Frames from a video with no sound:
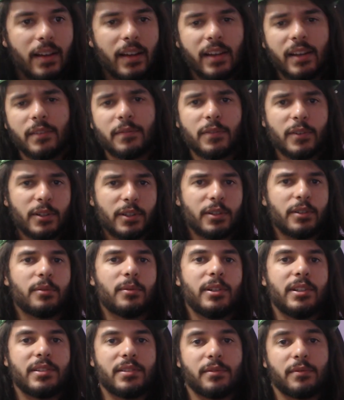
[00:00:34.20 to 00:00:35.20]
And for good
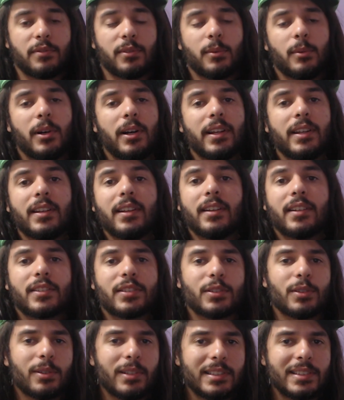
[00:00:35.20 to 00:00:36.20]
reason. For one, the
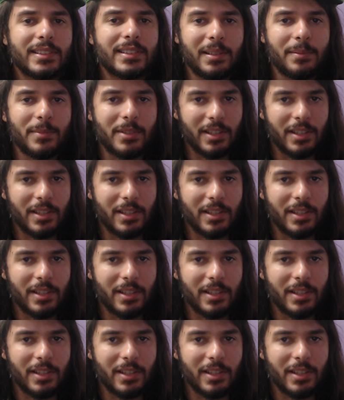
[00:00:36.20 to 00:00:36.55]
story seems